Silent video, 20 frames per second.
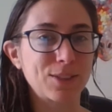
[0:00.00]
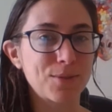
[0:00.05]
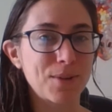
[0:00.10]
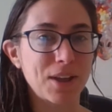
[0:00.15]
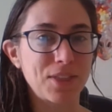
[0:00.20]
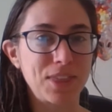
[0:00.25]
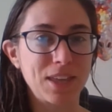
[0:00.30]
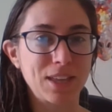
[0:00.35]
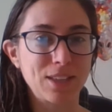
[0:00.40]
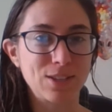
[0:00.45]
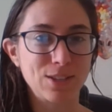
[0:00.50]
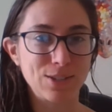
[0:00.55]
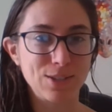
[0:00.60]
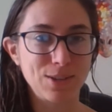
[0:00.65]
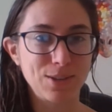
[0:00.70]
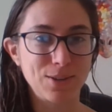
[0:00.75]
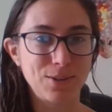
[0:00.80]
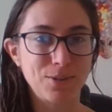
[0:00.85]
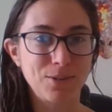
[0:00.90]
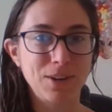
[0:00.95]
not the right thing to
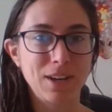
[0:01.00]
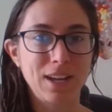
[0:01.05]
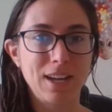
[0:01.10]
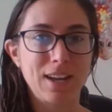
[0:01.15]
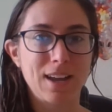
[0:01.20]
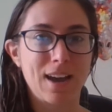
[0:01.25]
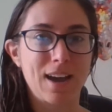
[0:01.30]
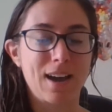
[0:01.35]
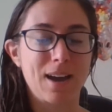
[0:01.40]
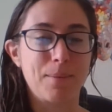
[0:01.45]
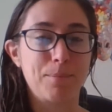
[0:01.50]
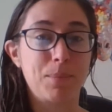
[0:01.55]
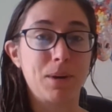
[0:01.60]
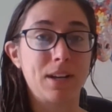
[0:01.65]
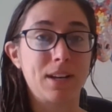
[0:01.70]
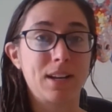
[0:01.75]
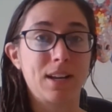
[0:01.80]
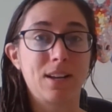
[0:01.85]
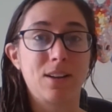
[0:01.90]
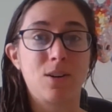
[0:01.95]
do um,
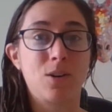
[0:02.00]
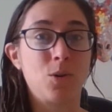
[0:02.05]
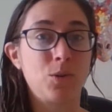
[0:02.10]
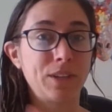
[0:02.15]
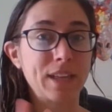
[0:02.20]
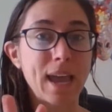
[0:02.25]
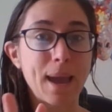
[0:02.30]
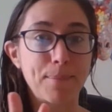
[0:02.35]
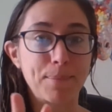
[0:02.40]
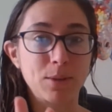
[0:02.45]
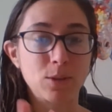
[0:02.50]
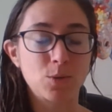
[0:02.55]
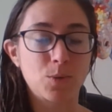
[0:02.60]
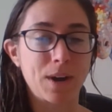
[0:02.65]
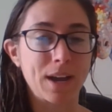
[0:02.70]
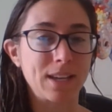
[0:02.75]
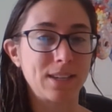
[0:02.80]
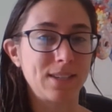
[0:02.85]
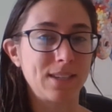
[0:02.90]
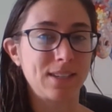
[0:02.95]
but only happened
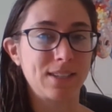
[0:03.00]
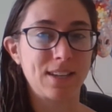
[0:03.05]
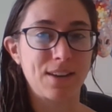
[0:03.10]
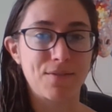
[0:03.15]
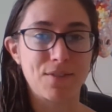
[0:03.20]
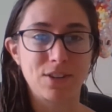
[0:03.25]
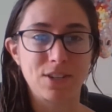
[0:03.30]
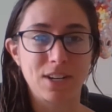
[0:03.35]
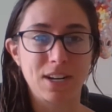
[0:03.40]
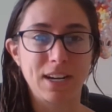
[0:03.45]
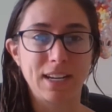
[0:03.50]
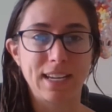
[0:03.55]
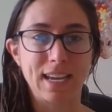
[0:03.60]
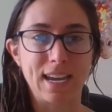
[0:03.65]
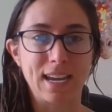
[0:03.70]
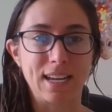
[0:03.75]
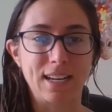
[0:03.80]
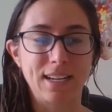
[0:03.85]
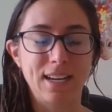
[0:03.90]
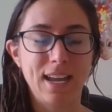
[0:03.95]
twice he's never done it
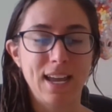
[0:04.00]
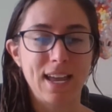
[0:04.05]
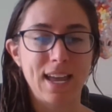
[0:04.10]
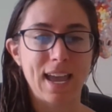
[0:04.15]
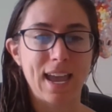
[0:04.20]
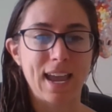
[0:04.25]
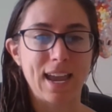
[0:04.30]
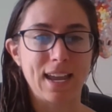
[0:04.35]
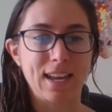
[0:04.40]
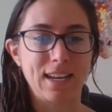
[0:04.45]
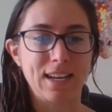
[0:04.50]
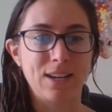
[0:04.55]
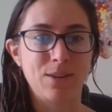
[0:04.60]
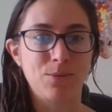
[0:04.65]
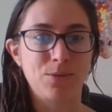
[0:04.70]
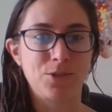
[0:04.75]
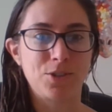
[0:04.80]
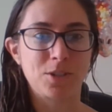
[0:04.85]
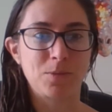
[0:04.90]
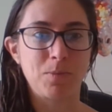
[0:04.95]
again and it
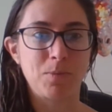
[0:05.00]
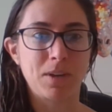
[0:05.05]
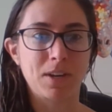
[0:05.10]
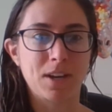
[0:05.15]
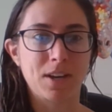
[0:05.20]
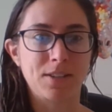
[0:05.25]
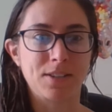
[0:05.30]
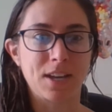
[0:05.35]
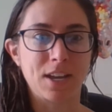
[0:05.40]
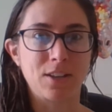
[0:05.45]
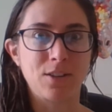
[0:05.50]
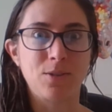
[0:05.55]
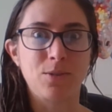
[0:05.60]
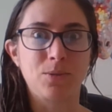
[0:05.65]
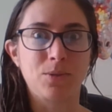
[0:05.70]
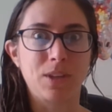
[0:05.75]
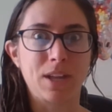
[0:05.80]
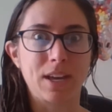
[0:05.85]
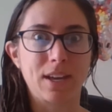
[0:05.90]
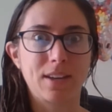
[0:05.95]
was just because I knew
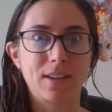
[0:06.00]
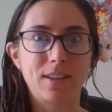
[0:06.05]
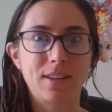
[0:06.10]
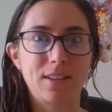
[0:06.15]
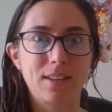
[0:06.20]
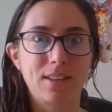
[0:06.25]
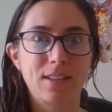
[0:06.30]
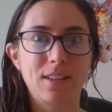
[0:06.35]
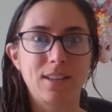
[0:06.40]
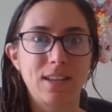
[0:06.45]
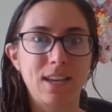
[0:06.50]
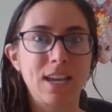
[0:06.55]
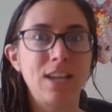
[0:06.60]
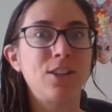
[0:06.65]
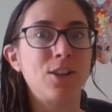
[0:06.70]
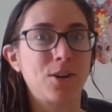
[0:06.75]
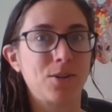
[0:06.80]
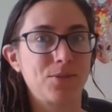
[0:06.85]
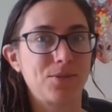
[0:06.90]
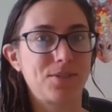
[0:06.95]
like he
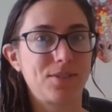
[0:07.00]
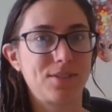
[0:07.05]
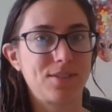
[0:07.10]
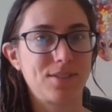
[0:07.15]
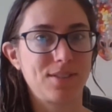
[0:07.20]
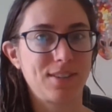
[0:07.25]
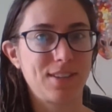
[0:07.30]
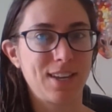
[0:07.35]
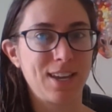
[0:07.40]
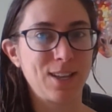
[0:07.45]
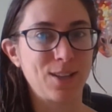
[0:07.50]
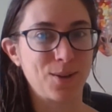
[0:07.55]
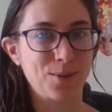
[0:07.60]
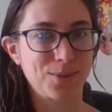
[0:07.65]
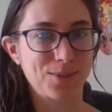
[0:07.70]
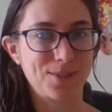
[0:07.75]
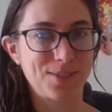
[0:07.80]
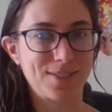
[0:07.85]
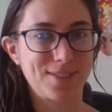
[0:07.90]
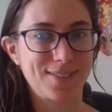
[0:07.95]
knows he
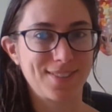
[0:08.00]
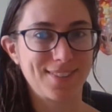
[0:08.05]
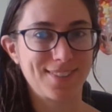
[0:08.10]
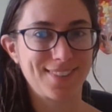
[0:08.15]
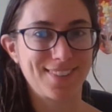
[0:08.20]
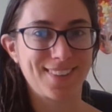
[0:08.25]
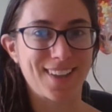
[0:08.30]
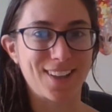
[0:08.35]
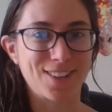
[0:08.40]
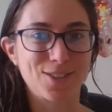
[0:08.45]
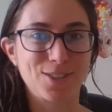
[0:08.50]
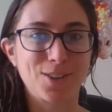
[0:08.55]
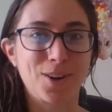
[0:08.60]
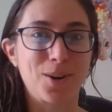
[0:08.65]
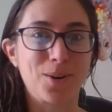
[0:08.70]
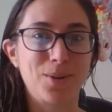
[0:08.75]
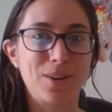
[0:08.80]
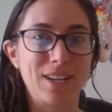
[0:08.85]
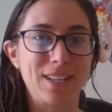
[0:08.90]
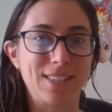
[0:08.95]
knows not to
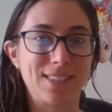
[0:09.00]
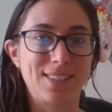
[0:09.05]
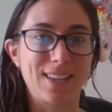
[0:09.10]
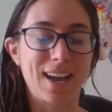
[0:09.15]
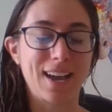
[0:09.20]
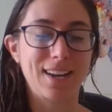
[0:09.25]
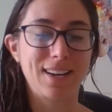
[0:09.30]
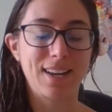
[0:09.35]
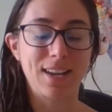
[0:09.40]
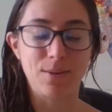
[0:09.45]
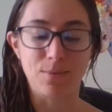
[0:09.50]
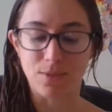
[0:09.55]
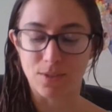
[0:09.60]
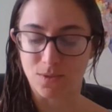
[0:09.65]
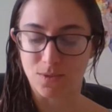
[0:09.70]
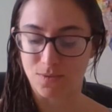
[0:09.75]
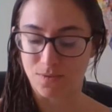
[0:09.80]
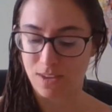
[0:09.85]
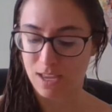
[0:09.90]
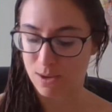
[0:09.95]
go inside he
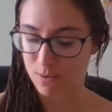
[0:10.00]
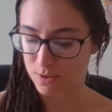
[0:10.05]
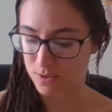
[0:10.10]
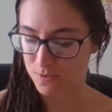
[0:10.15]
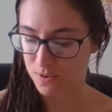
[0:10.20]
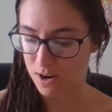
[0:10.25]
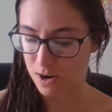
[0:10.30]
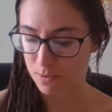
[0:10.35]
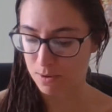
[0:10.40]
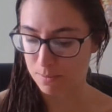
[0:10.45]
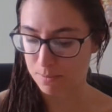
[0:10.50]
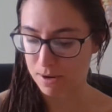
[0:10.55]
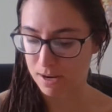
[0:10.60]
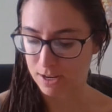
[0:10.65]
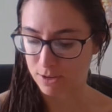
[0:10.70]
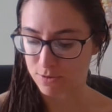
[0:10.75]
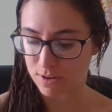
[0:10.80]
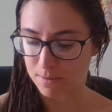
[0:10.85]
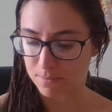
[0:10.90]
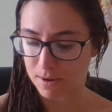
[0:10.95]
was he was very well
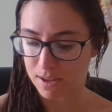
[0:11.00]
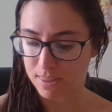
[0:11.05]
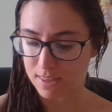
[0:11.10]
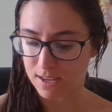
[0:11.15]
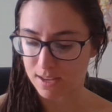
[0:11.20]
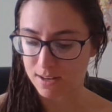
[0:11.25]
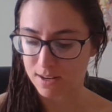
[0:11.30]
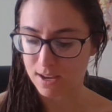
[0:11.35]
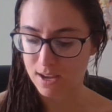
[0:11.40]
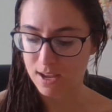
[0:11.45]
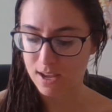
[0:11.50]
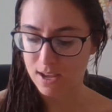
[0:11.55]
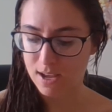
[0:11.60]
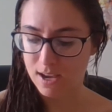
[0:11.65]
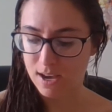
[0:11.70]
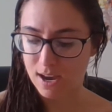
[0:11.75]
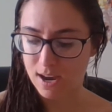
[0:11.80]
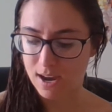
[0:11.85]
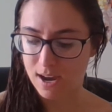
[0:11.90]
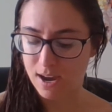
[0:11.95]
potty trained by then
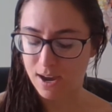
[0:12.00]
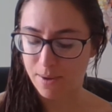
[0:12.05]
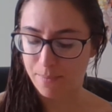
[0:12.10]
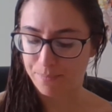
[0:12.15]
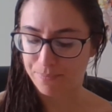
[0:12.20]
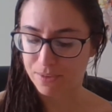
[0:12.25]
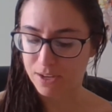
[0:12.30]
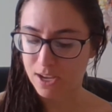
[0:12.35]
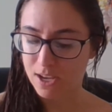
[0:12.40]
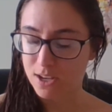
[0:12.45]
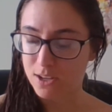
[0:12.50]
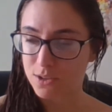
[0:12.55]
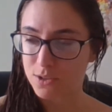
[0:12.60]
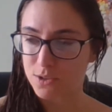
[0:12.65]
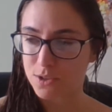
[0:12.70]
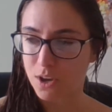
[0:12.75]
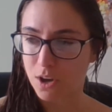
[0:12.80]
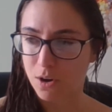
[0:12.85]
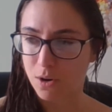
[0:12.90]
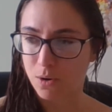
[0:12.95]
um,
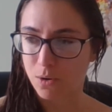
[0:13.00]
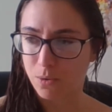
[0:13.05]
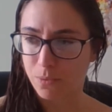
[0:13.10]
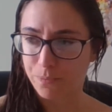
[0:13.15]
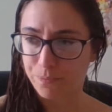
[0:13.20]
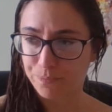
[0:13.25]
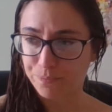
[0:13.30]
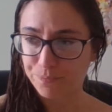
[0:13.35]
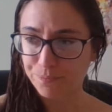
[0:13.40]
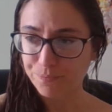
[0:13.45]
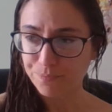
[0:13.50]
so